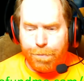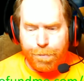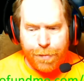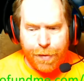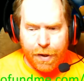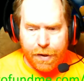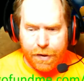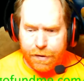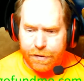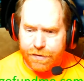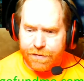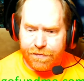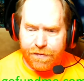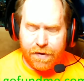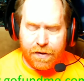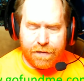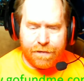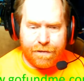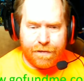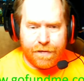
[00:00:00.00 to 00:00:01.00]
/Buddy's
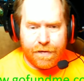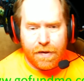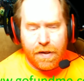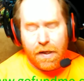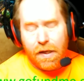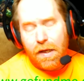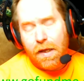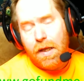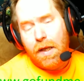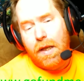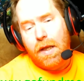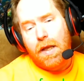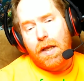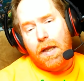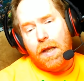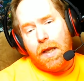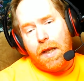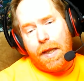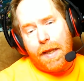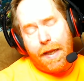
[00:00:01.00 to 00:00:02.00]
Reef,
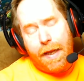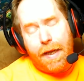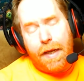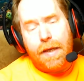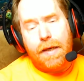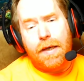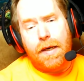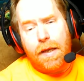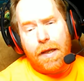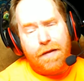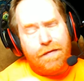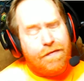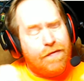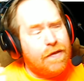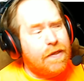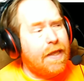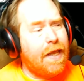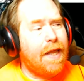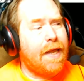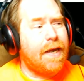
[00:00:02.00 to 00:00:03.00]
and if you
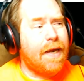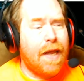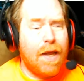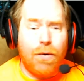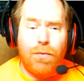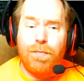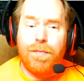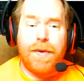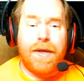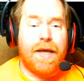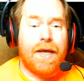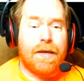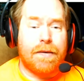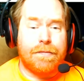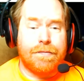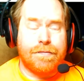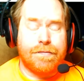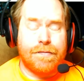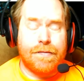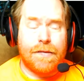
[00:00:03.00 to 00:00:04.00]
can, help me out.
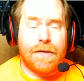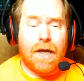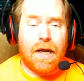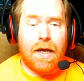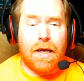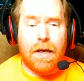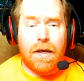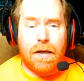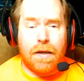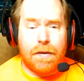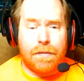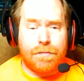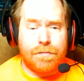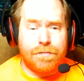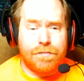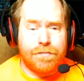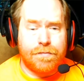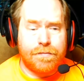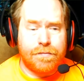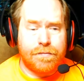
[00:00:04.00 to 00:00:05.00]

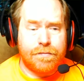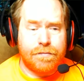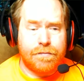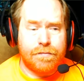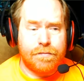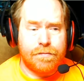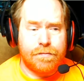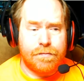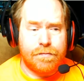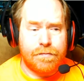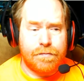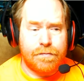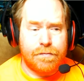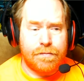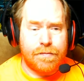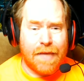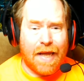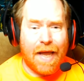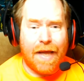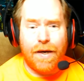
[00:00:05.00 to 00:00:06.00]

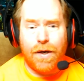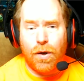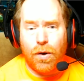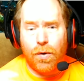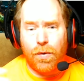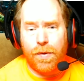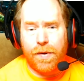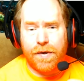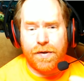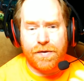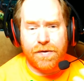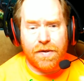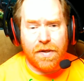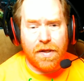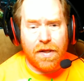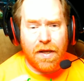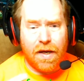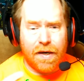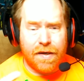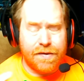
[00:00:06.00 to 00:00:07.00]
I know there's a
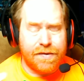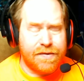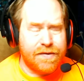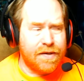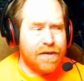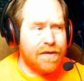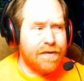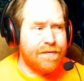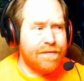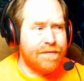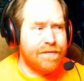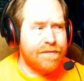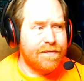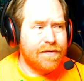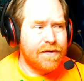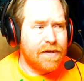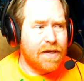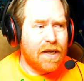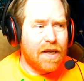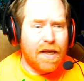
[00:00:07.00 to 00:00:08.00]
lot of stuff.
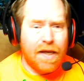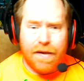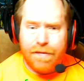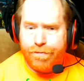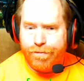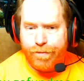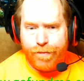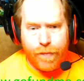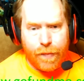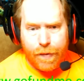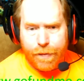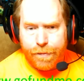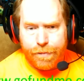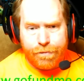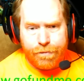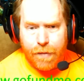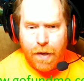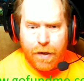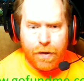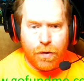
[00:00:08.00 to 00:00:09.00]

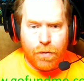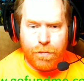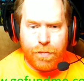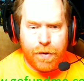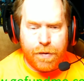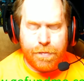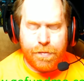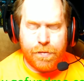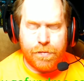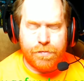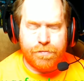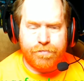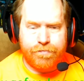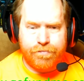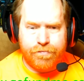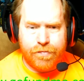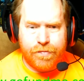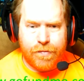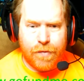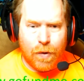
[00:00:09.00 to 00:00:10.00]
I know people
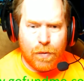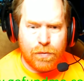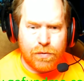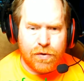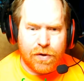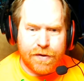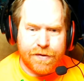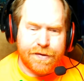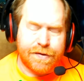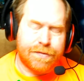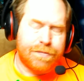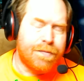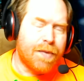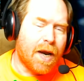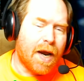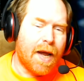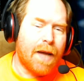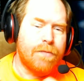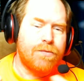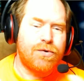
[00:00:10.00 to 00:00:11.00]
don't trust us, but
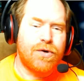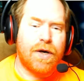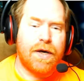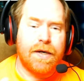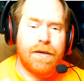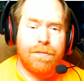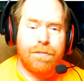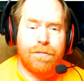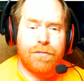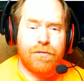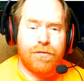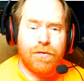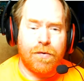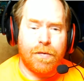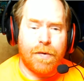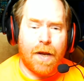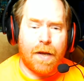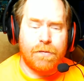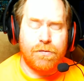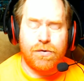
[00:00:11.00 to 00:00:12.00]
I'm
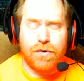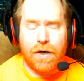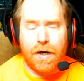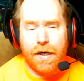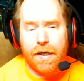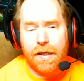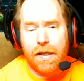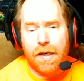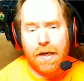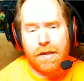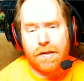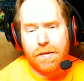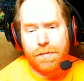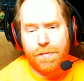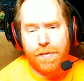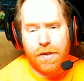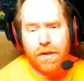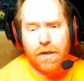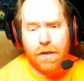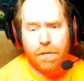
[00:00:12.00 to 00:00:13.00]
trying not to
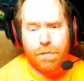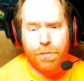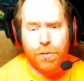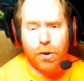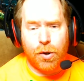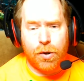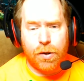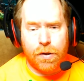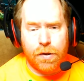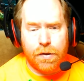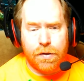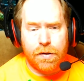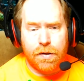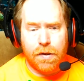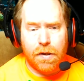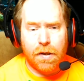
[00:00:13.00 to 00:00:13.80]
be a burden